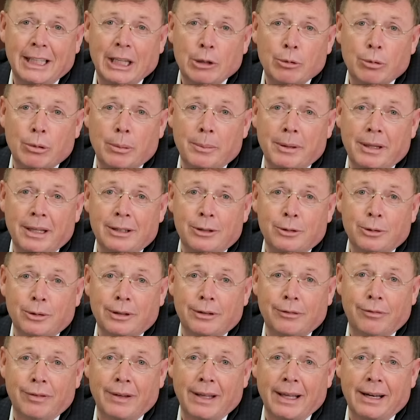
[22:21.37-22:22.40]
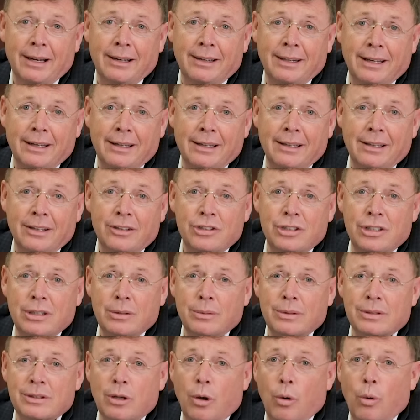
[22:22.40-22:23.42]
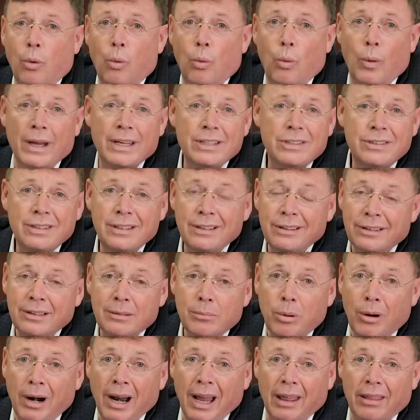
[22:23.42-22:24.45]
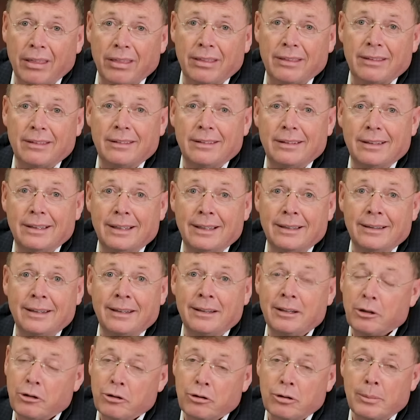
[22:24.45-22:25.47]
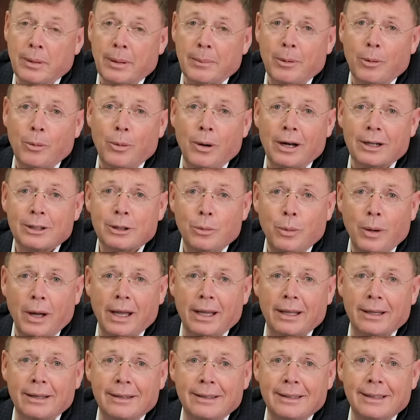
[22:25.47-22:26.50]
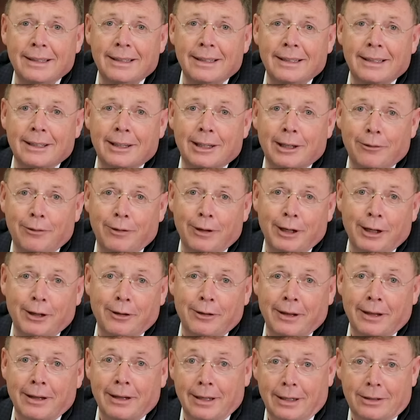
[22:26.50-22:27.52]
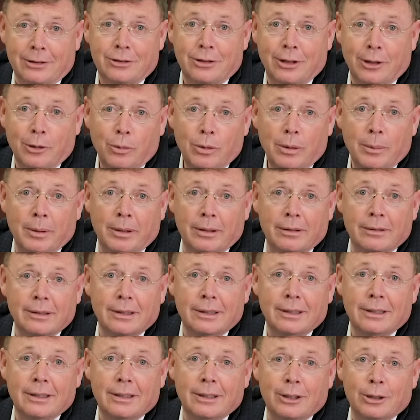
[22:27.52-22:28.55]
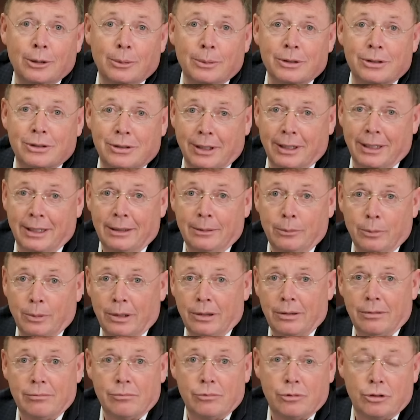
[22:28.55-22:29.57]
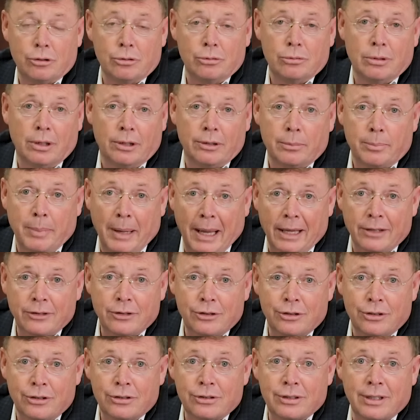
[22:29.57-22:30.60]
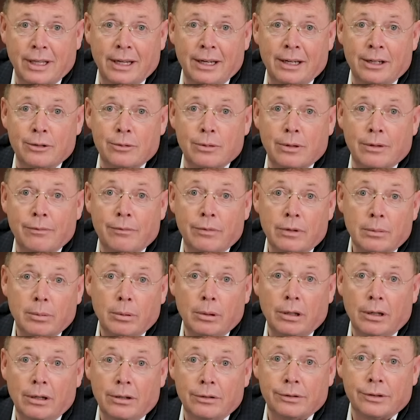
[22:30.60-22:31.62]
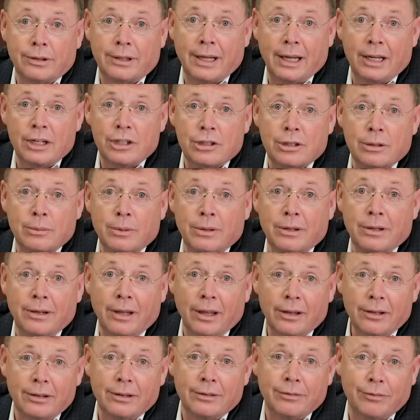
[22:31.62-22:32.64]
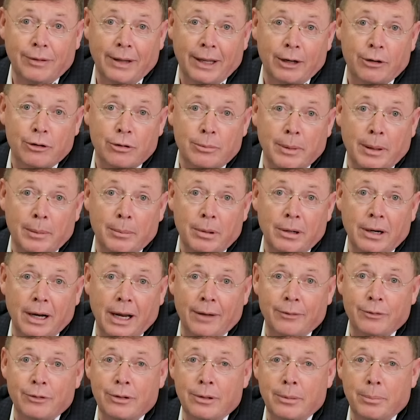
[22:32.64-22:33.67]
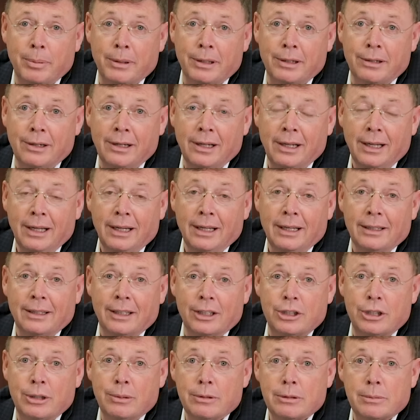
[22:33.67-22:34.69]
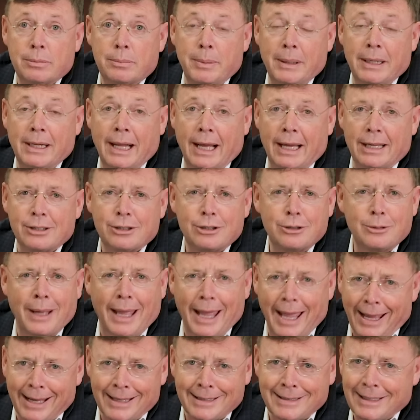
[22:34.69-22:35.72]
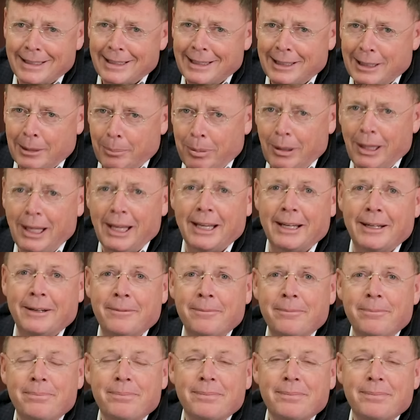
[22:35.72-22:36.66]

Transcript: The woman then told the flight attendant that she was wasting her breath, and then the crew member walked away. The video then cuts to the woman, who was sitting with 2 other passengers, getting into a verbal altercation with another flight crew member after it appeared that she was being asked to exit the plane.